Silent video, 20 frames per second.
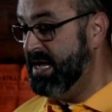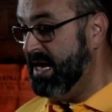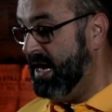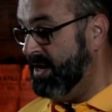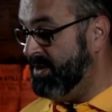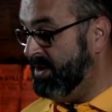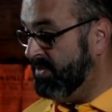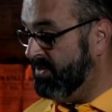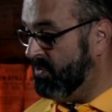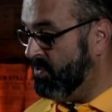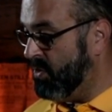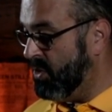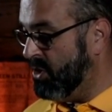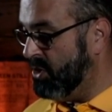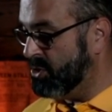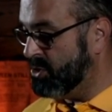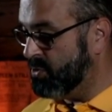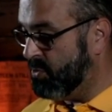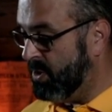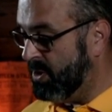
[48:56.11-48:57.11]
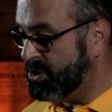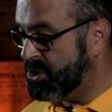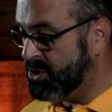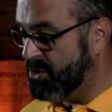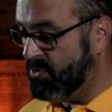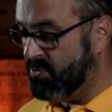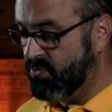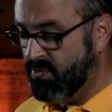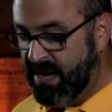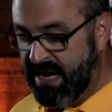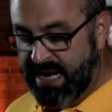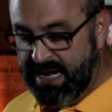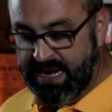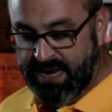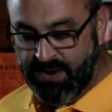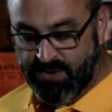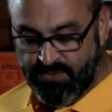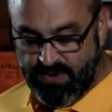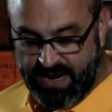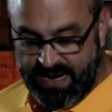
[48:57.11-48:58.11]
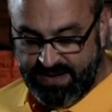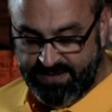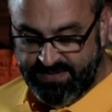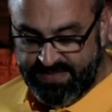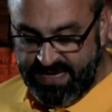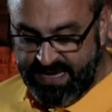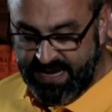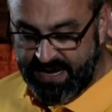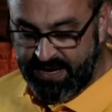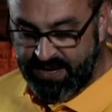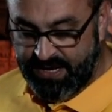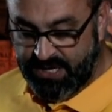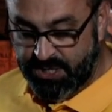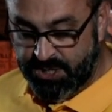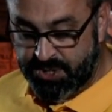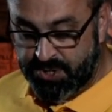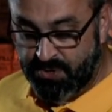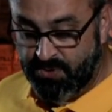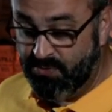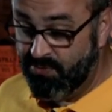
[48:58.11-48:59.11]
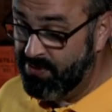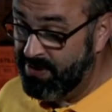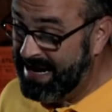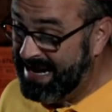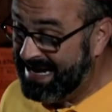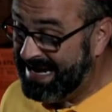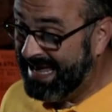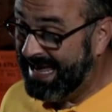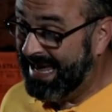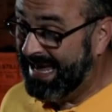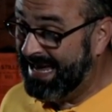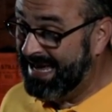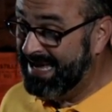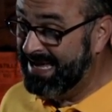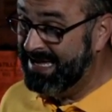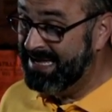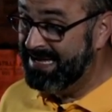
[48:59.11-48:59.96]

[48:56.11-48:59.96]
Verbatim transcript: In other words, what you're reading right there is you're reading